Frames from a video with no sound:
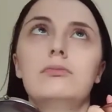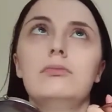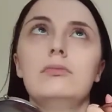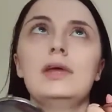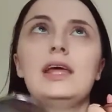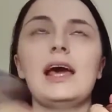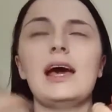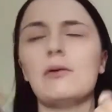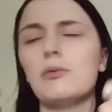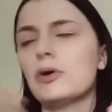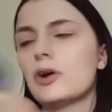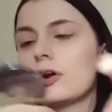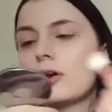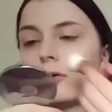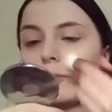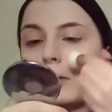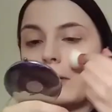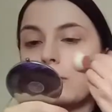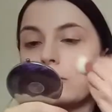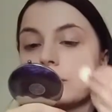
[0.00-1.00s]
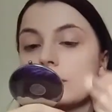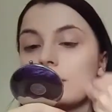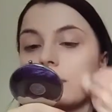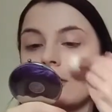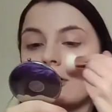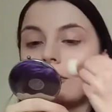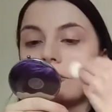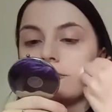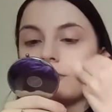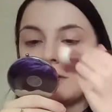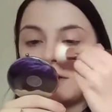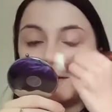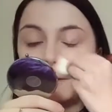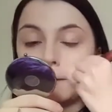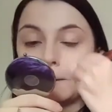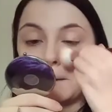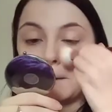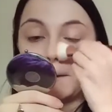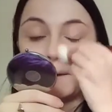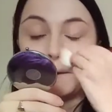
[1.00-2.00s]
yeah, about 1.5 for each
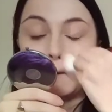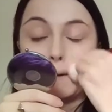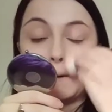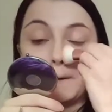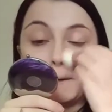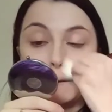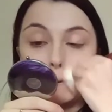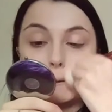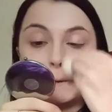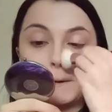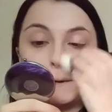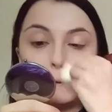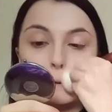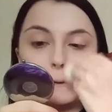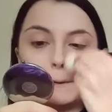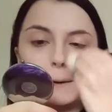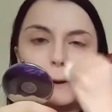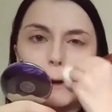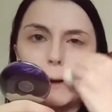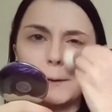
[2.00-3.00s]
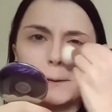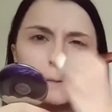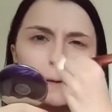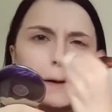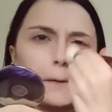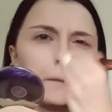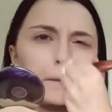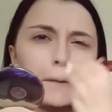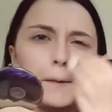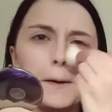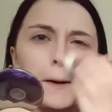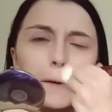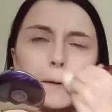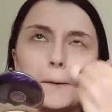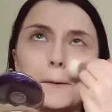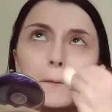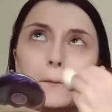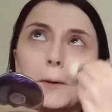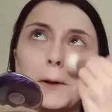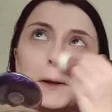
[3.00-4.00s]
side. So yeah, it's about what I'd
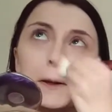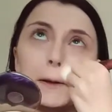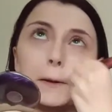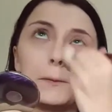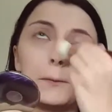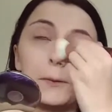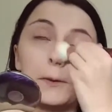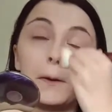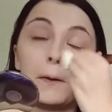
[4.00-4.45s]
normally use.